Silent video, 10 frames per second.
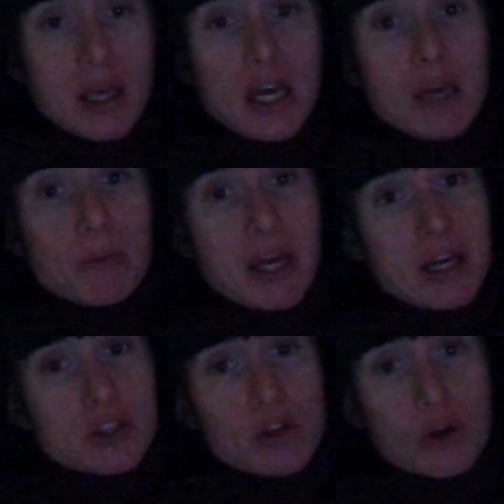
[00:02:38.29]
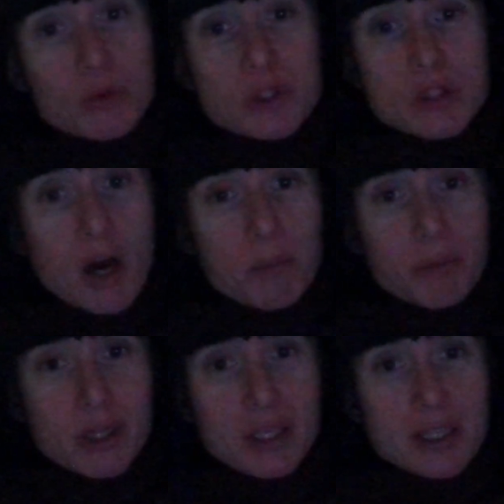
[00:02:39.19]
And my ex-narc was not
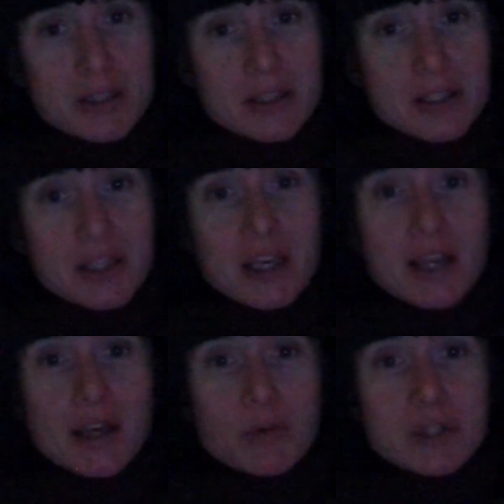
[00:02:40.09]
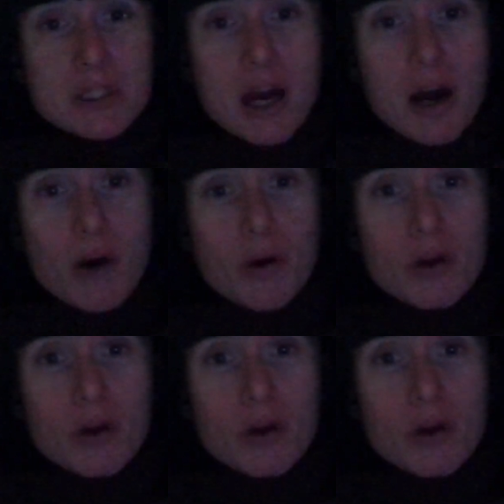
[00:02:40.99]
pleased that he was now